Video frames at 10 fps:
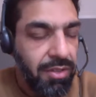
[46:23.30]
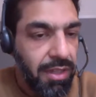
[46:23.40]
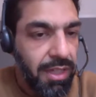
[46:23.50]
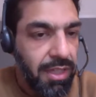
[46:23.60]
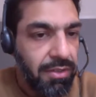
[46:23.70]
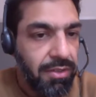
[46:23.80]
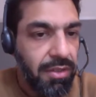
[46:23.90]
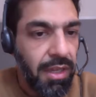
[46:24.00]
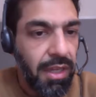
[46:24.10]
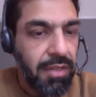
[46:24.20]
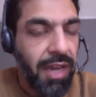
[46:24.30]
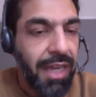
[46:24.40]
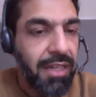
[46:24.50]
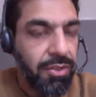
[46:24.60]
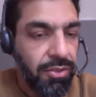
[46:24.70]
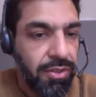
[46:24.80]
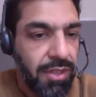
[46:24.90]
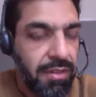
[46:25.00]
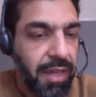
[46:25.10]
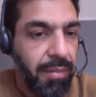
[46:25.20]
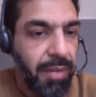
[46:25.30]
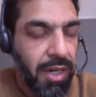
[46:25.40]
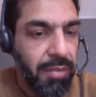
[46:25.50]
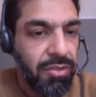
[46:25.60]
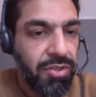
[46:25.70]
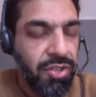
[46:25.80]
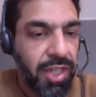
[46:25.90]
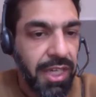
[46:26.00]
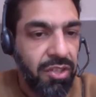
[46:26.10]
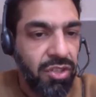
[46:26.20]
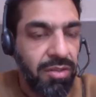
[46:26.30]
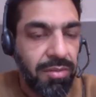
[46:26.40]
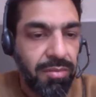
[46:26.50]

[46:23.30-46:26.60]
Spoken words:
these titles, these imams, sheikhs,